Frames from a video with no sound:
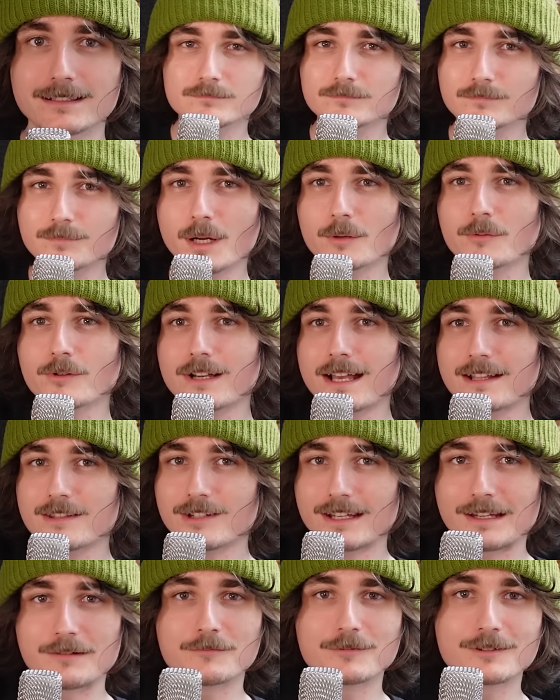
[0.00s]
But we'll get
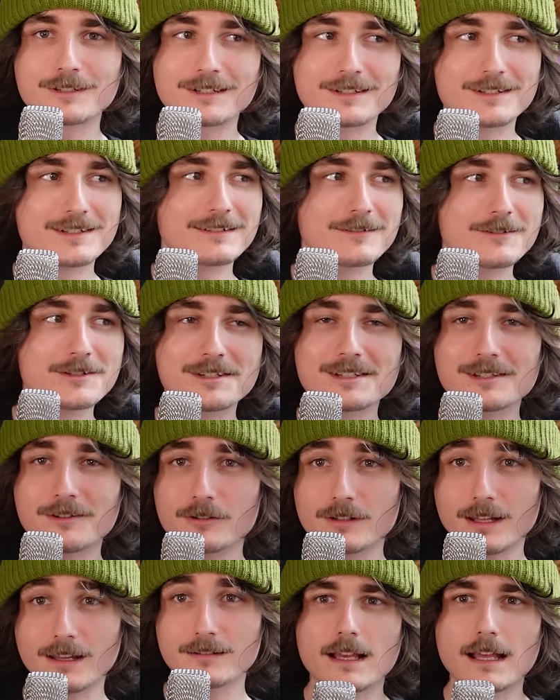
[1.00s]
to him. We're gonna slow down.